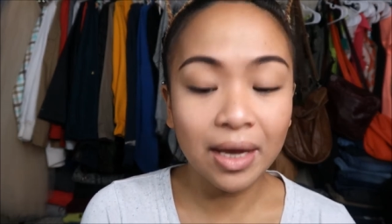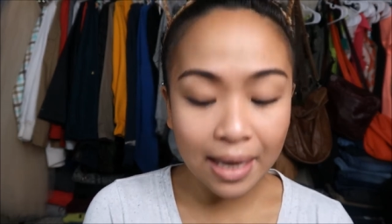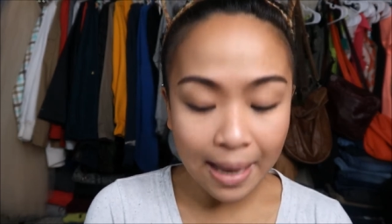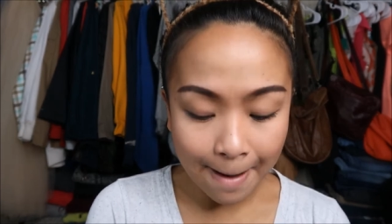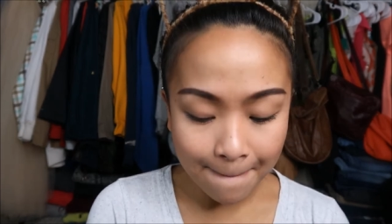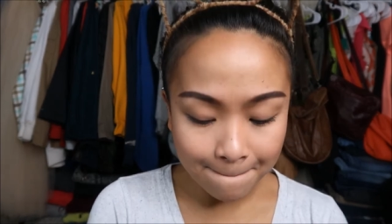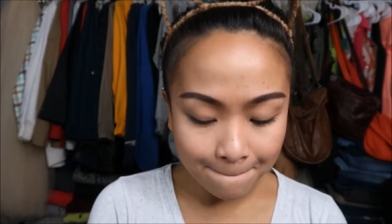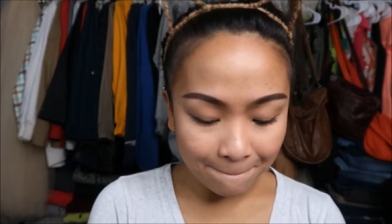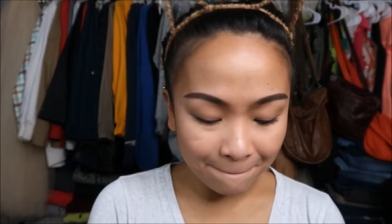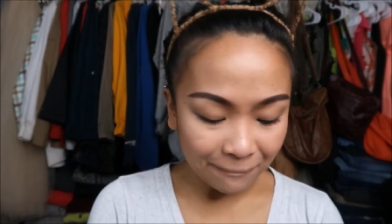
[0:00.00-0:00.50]

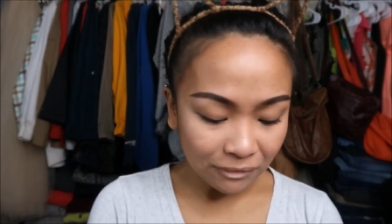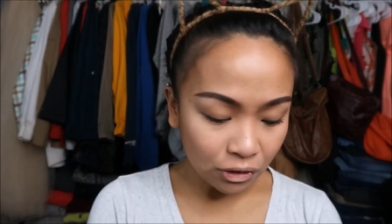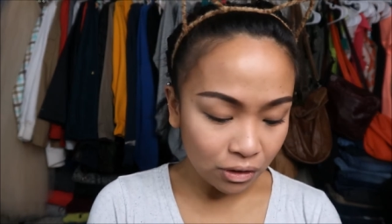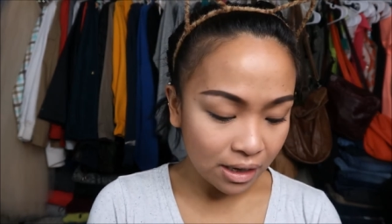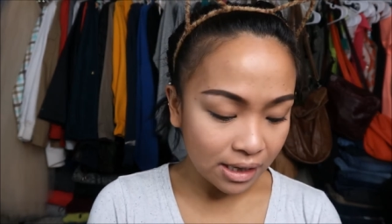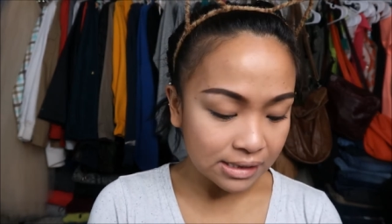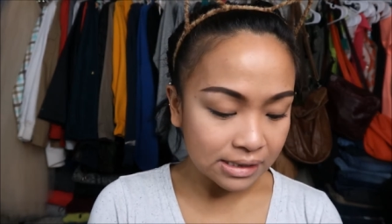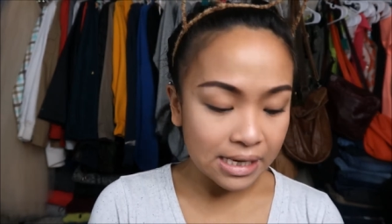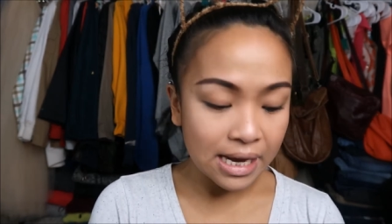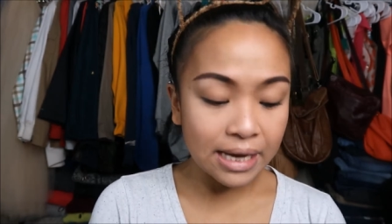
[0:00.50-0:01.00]
Again, you
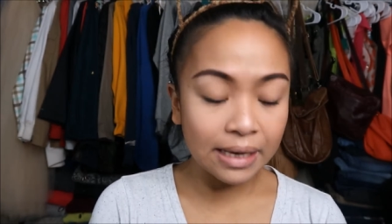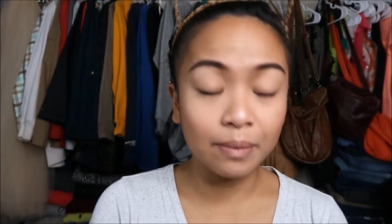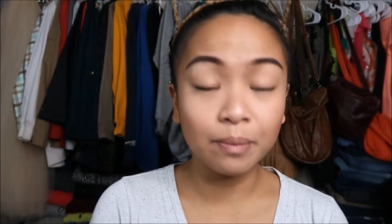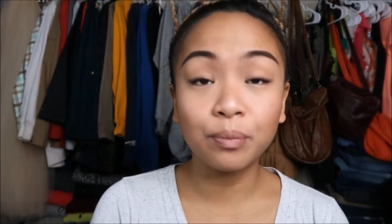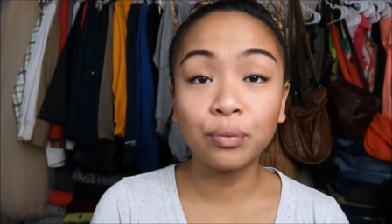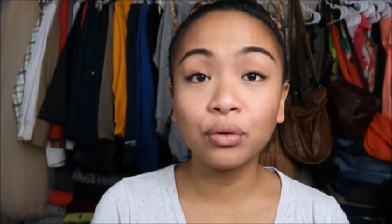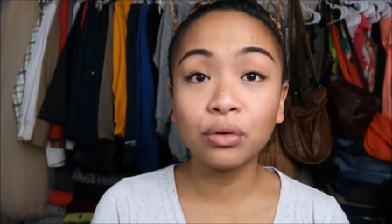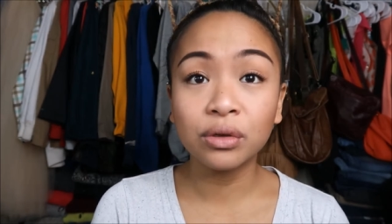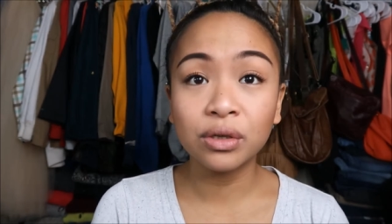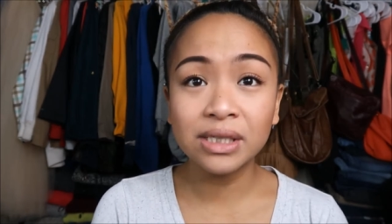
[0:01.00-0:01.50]
guys, I
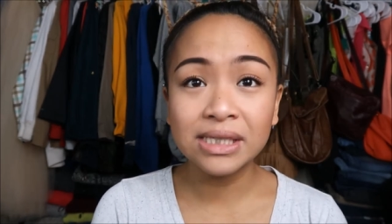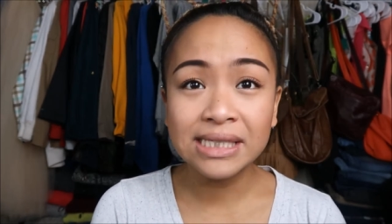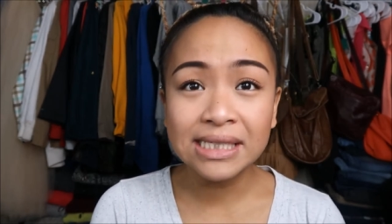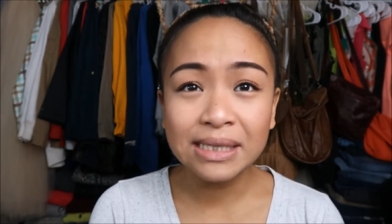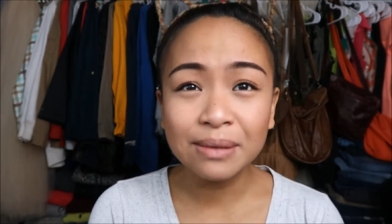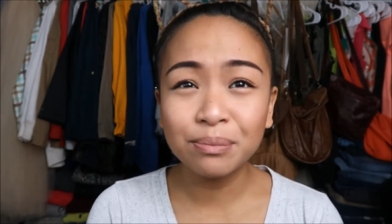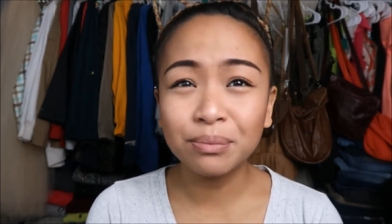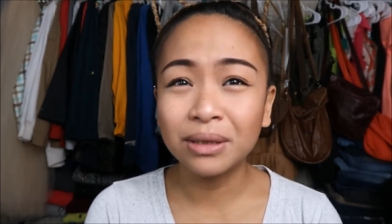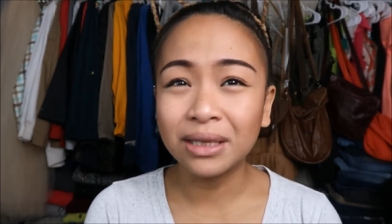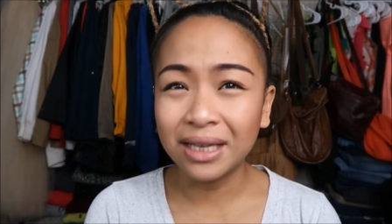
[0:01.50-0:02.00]
am
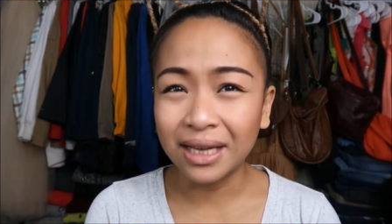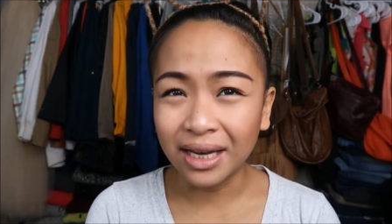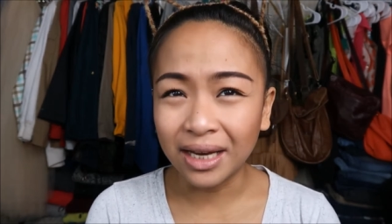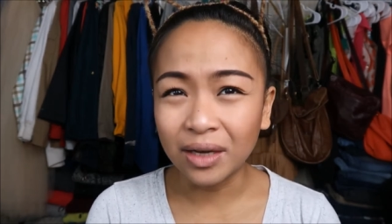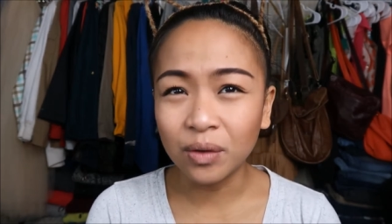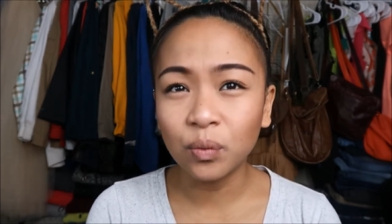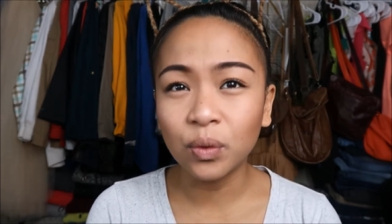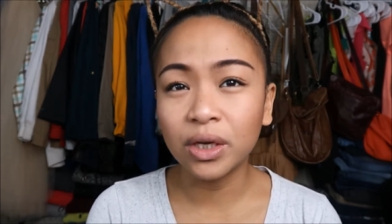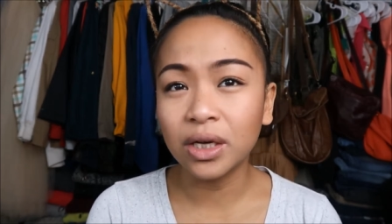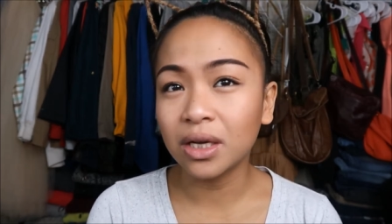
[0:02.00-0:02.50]
pretty
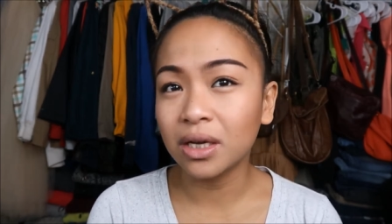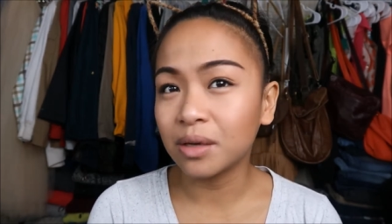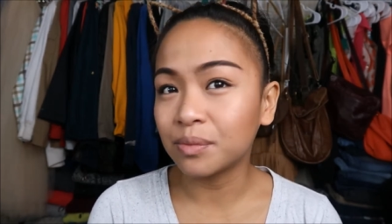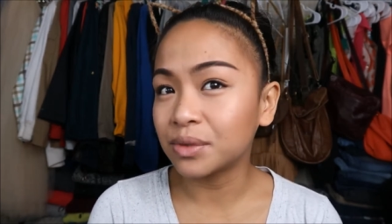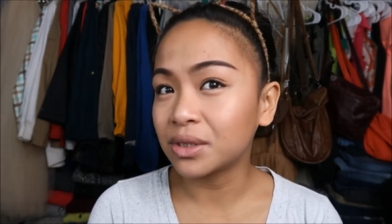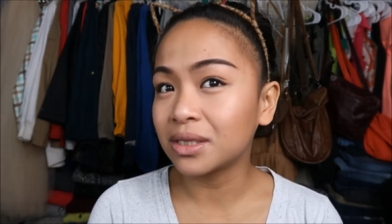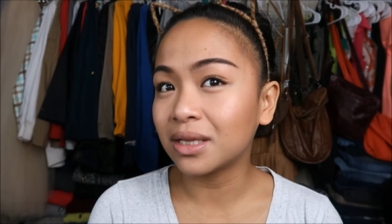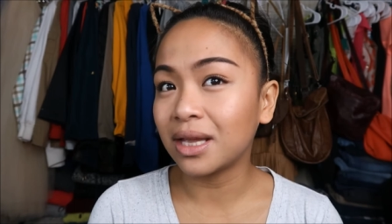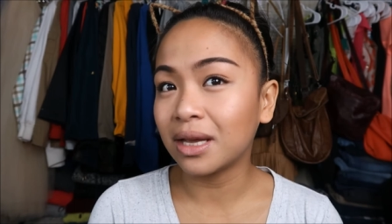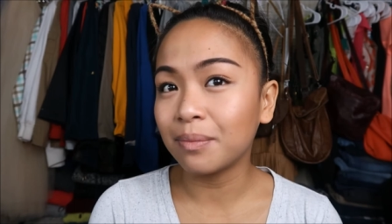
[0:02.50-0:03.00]
plain when it
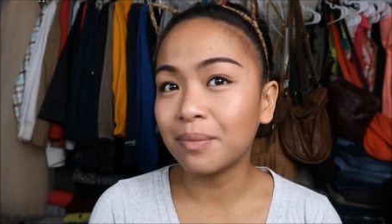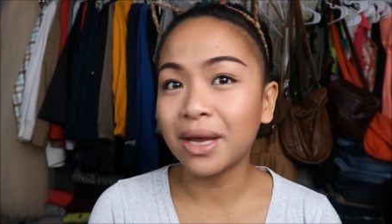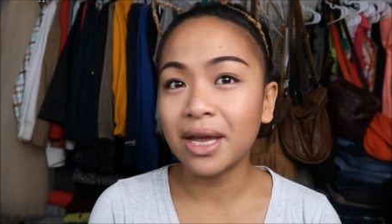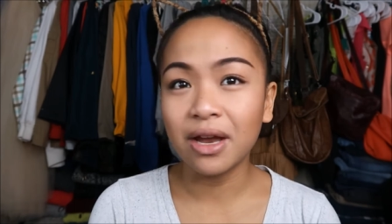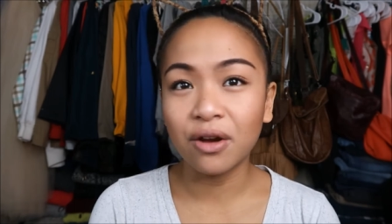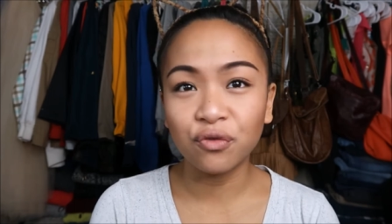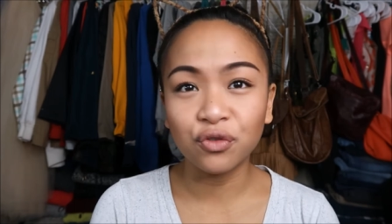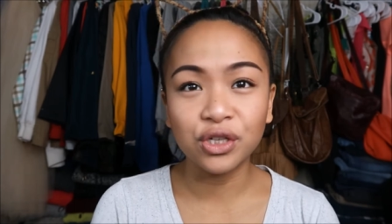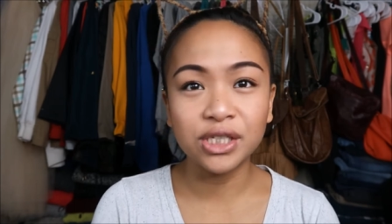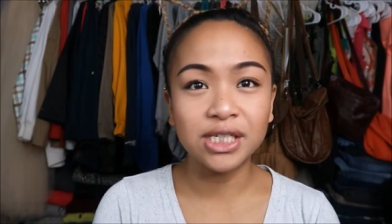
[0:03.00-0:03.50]
comes to like my
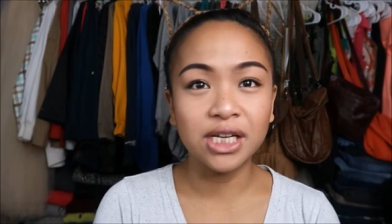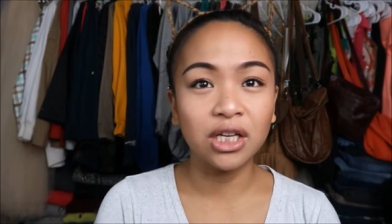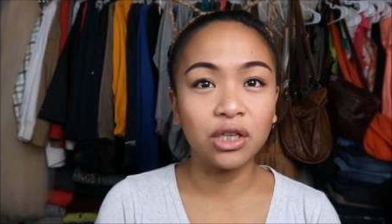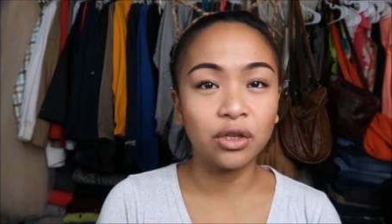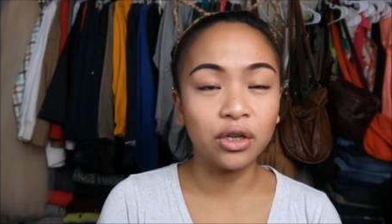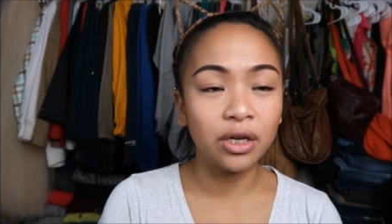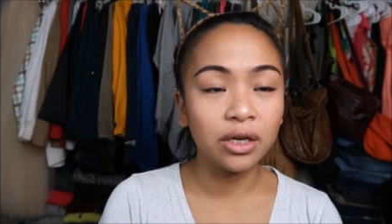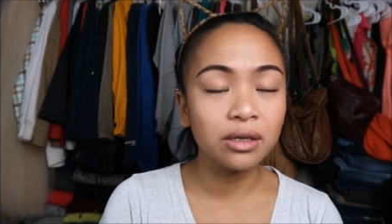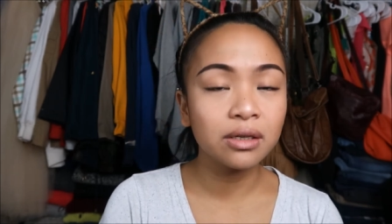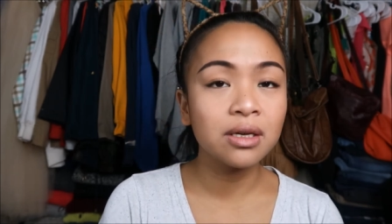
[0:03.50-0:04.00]
everyday
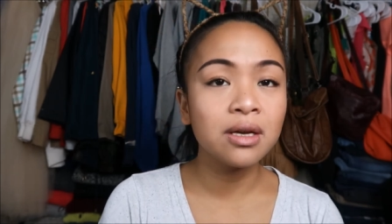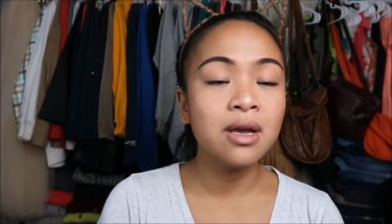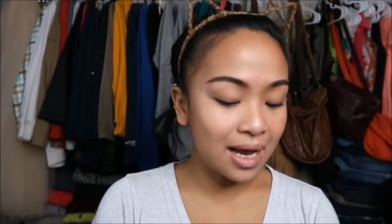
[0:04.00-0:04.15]
look.